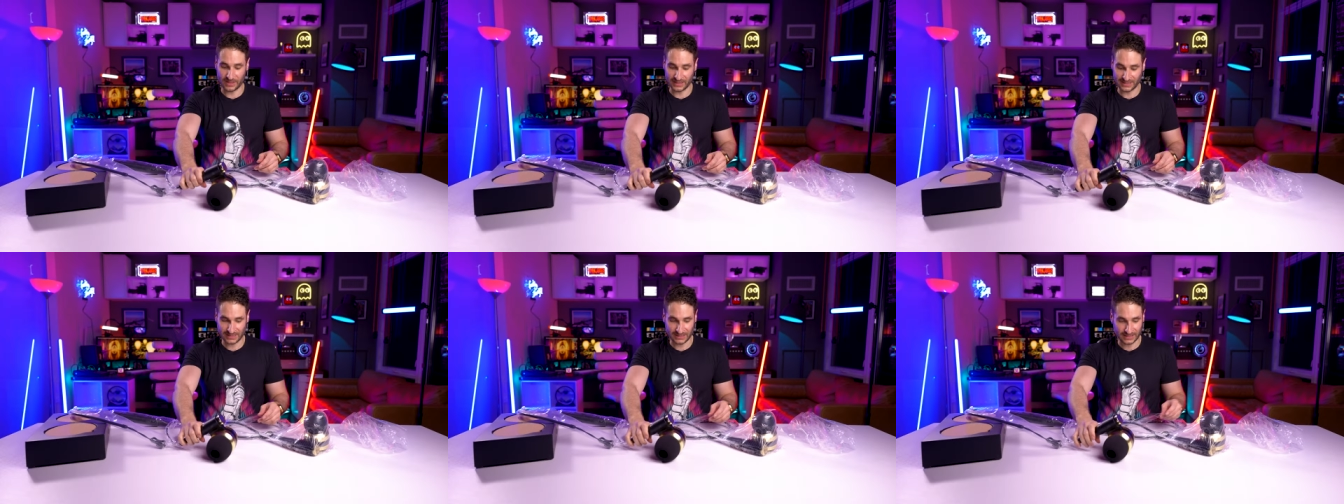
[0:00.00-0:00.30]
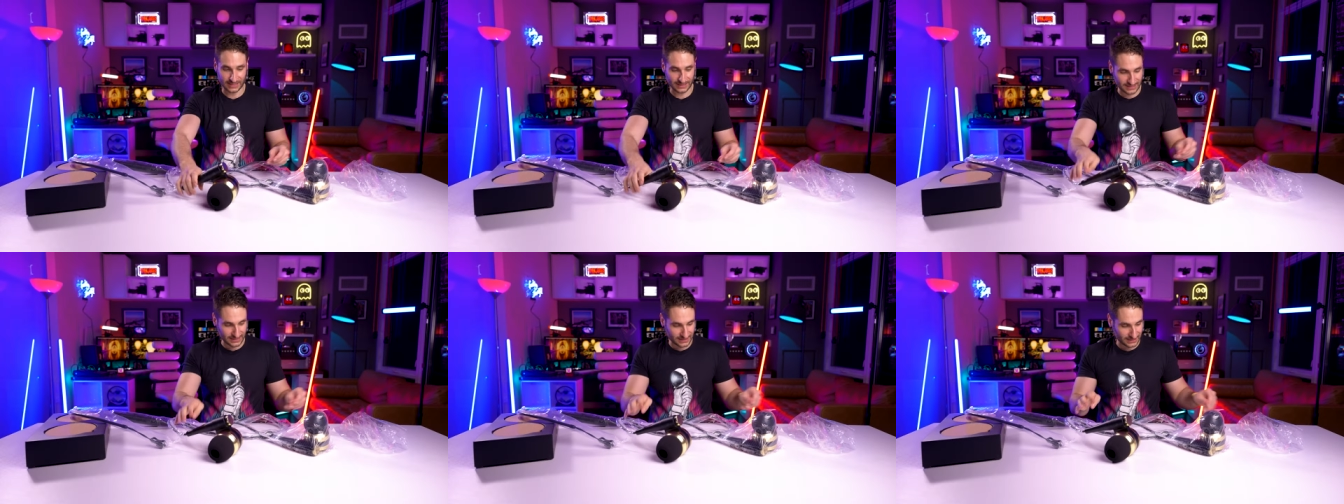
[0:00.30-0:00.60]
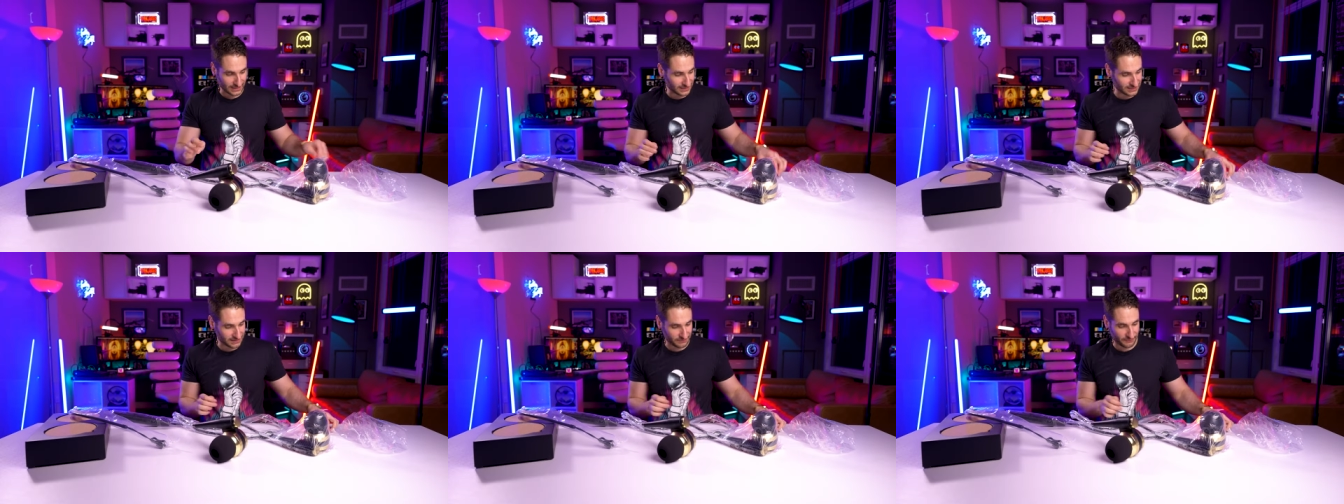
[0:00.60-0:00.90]
Let's, let's,
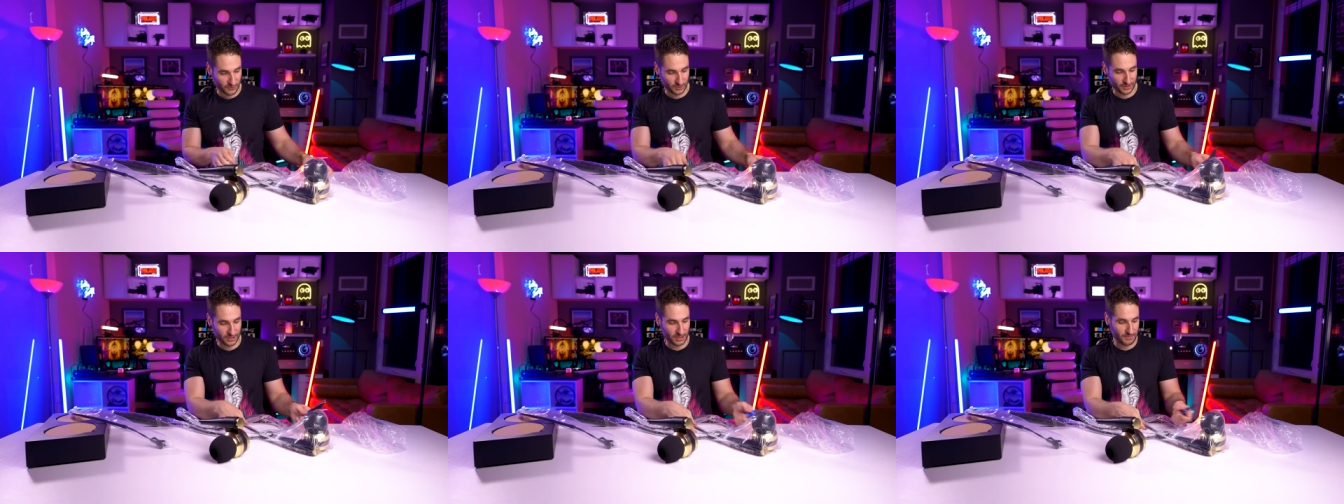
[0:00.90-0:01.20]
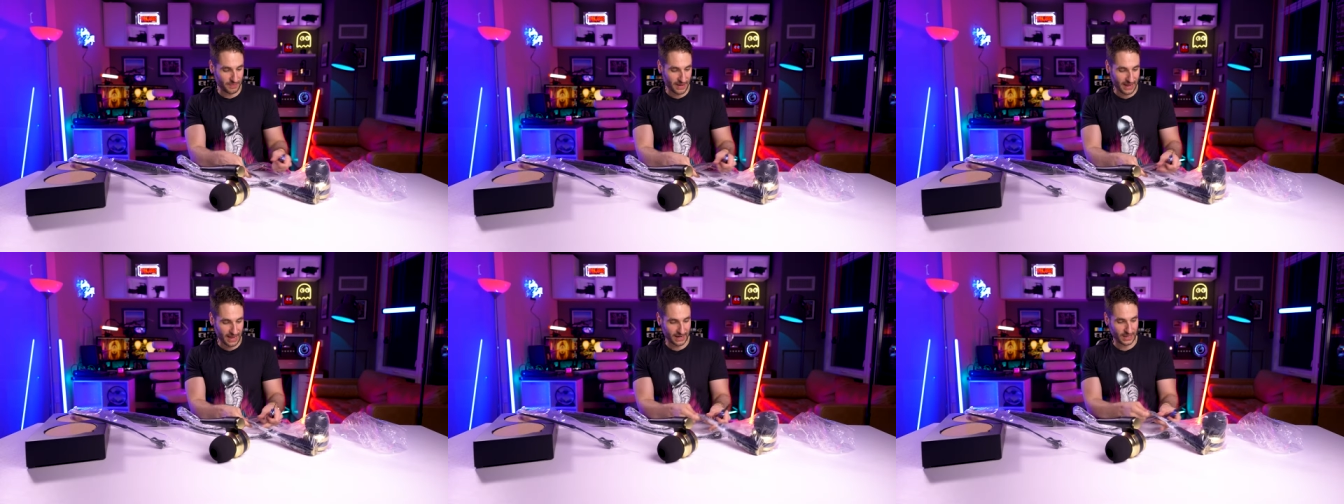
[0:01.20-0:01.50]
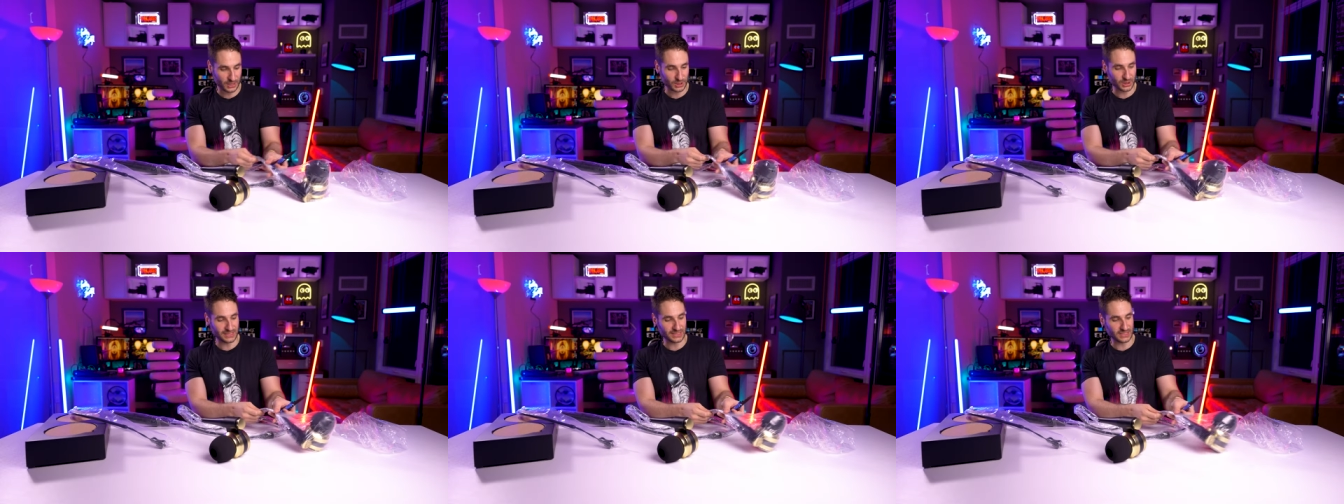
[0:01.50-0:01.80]
let's fully
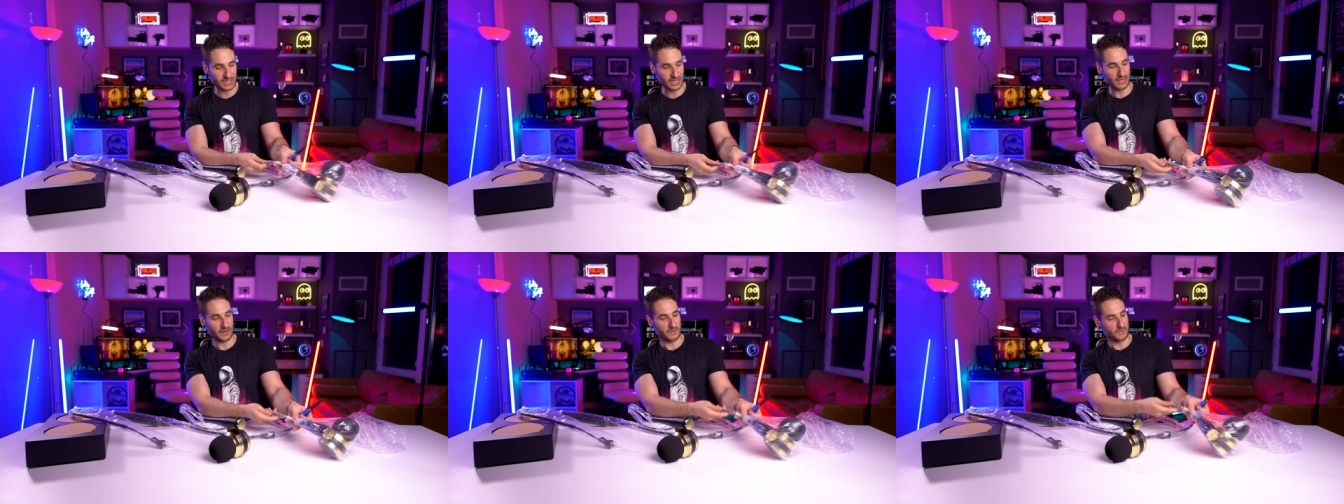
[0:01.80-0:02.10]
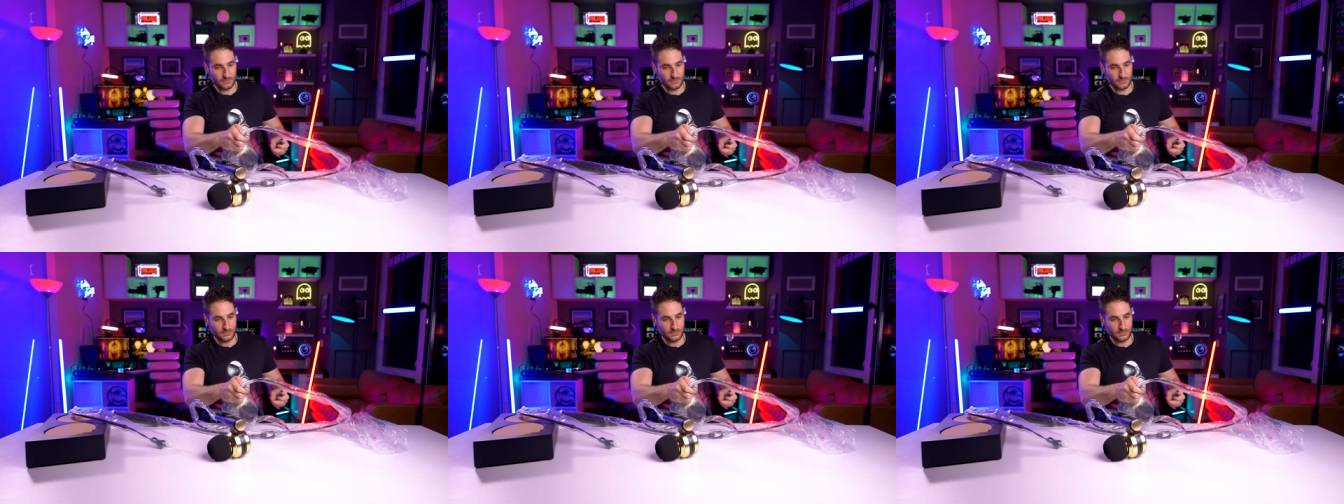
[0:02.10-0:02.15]
unpackage this thing.